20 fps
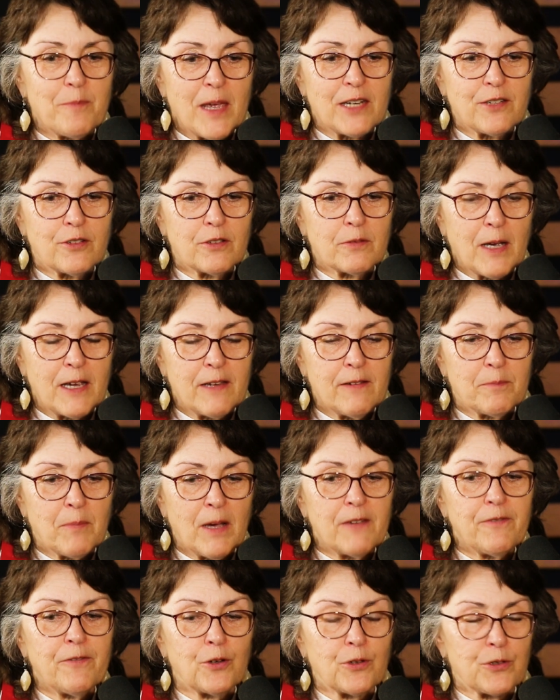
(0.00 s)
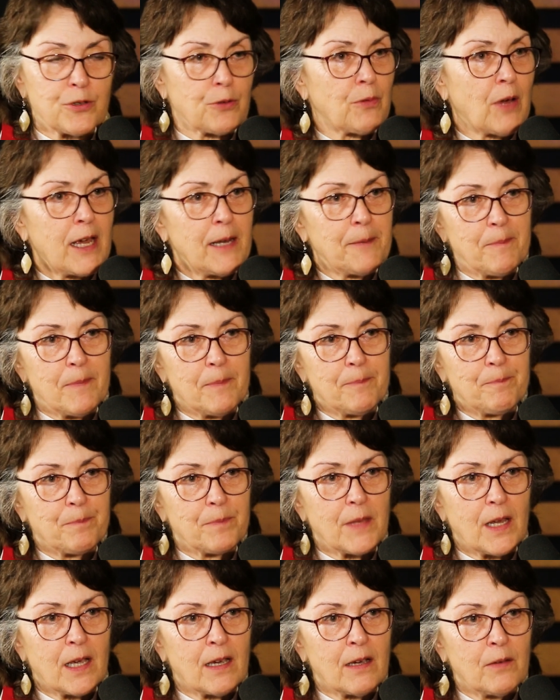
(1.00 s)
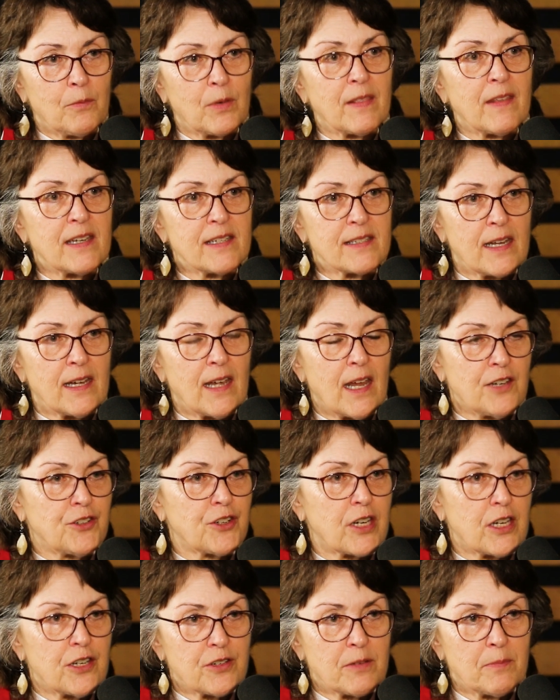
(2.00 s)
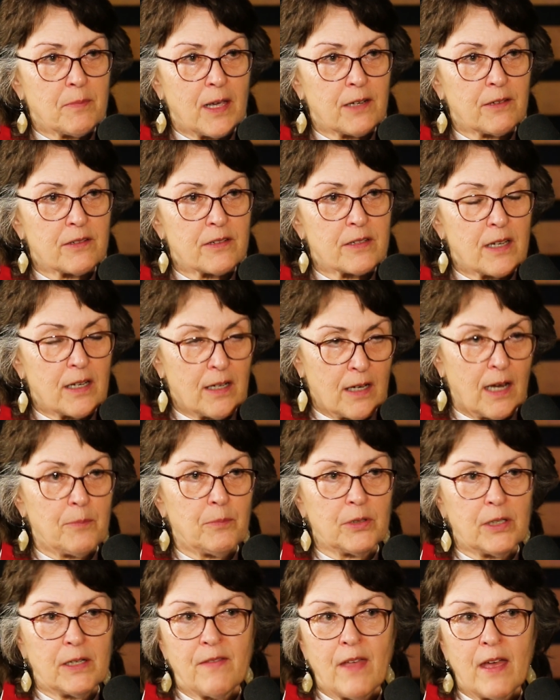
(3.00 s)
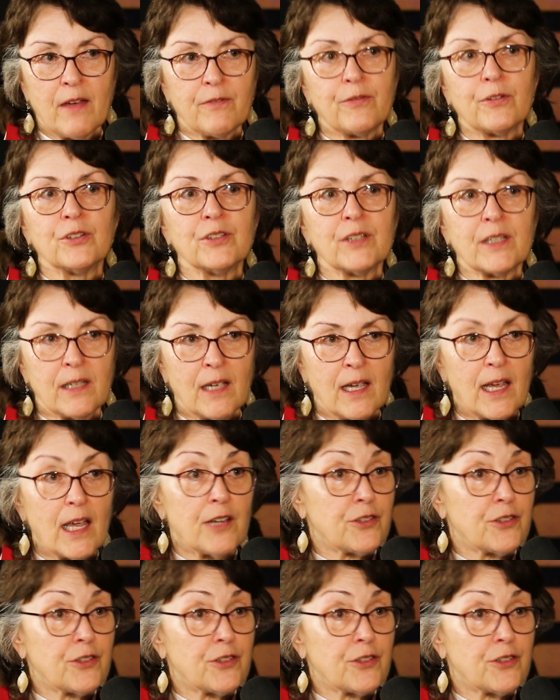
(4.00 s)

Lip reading: of mentor, my folks are right when they said education matters, and I believe that fully.